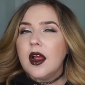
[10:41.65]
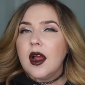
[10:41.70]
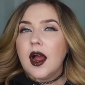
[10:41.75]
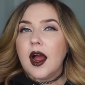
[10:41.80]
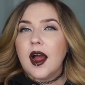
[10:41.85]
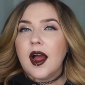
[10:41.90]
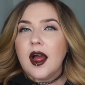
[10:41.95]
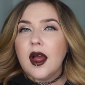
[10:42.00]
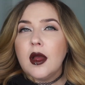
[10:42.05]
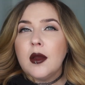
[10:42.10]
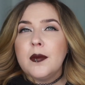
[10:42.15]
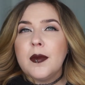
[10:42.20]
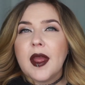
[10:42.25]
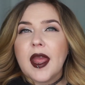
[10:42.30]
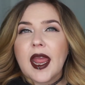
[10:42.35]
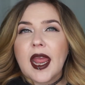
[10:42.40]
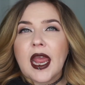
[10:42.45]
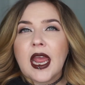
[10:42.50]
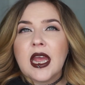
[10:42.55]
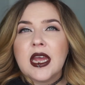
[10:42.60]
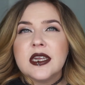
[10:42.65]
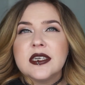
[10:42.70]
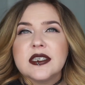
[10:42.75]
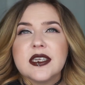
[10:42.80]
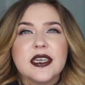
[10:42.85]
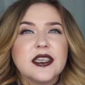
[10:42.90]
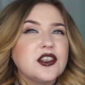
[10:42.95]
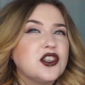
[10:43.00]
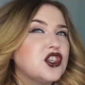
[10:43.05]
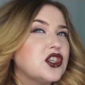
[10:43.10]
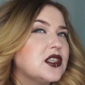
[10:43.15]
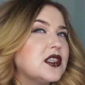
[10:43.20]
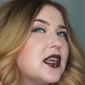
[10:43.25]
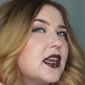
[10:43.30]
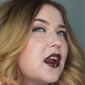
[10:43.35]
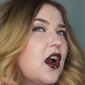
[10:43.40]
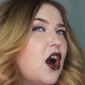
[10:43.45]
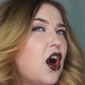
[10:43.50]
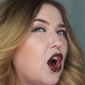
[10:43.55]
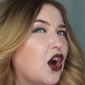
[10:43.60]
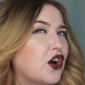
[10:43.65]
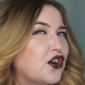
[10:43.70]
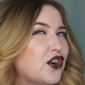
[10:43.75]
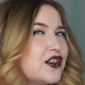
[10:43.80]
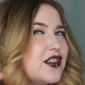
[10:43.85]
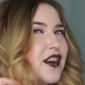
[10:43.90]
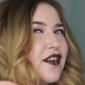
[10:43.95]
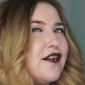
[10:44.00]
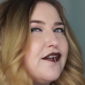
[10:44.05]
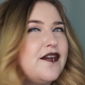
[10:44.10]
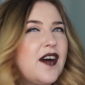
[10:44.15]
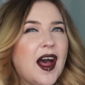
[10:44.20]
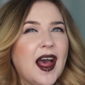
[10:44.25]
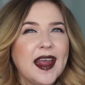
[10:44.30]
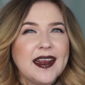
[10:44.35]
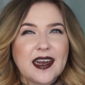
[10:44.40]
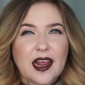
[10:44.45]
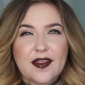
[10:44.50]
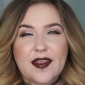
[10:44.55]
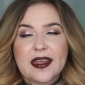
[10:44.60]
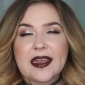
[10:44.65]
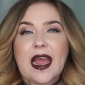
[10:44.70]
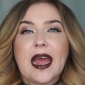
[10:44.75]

um and it's just like harder to find i think